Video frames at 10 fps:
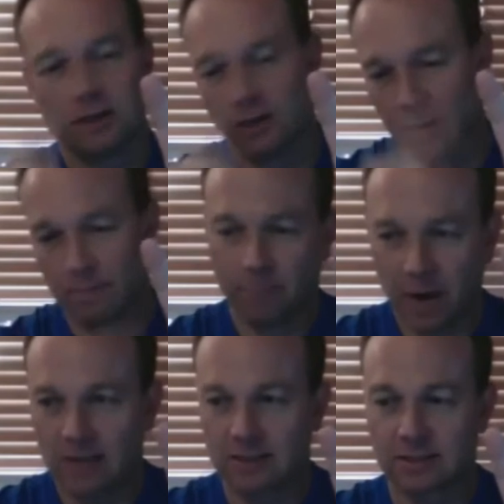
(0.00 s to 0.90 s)
It
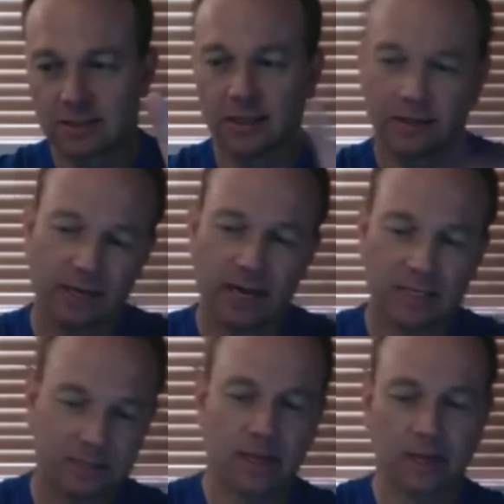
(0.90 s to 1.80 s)
pauses it and then
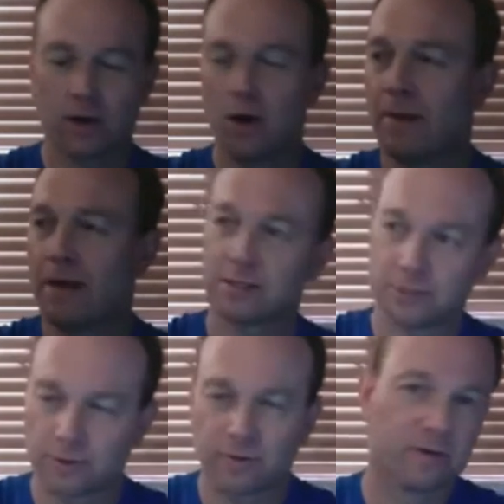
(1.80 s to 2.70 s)
has to make a call back to
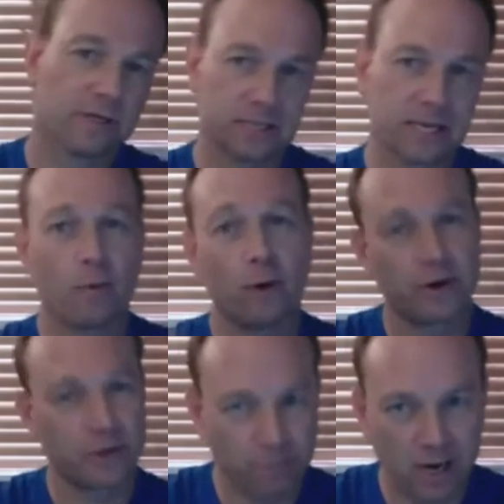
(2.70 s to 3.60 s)
the server to say
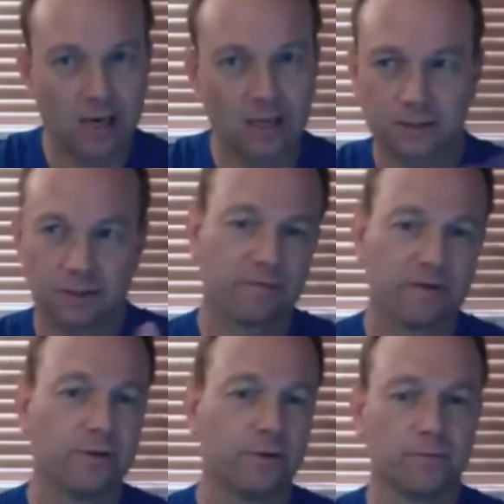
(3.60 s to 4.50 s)
where you pause, so that
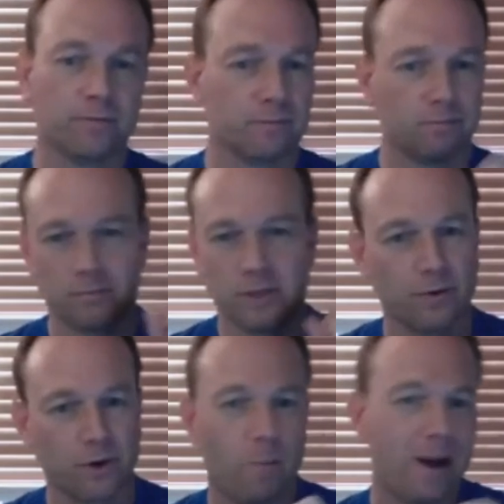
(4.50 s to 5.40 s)
if you
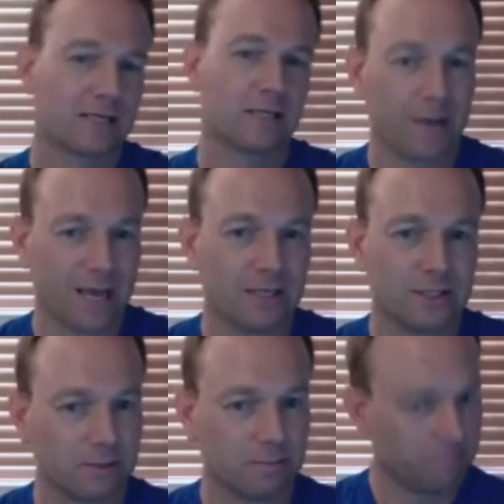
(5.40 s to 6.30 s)
go back to the
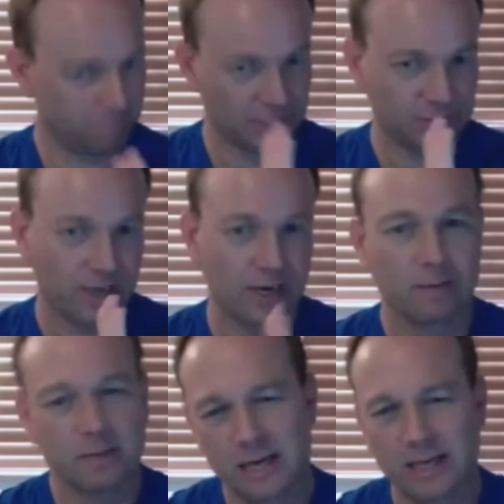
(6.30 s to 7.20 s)
page, it picks right
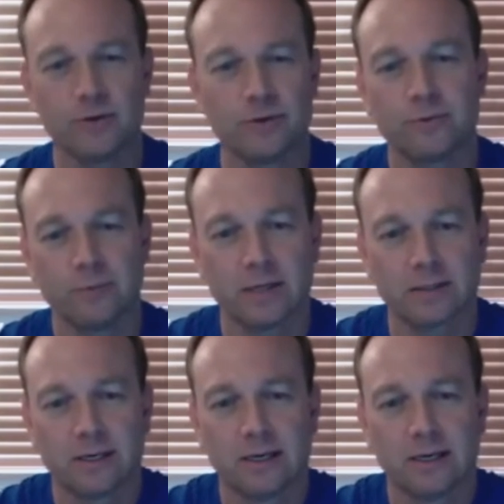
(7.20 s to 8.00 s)
up, kind of like YouTube does.